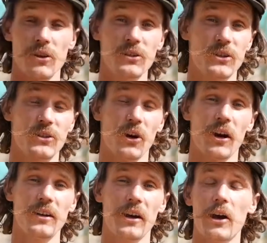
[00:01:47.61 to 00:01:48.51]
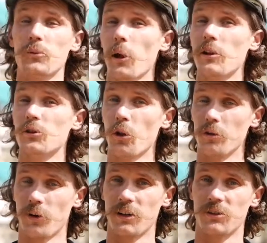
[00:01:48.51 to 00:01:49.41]
this design, as well as all
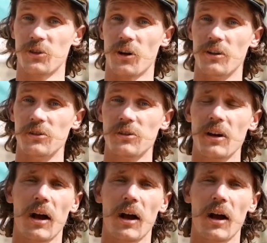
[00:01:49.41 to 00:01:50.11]
of our designs,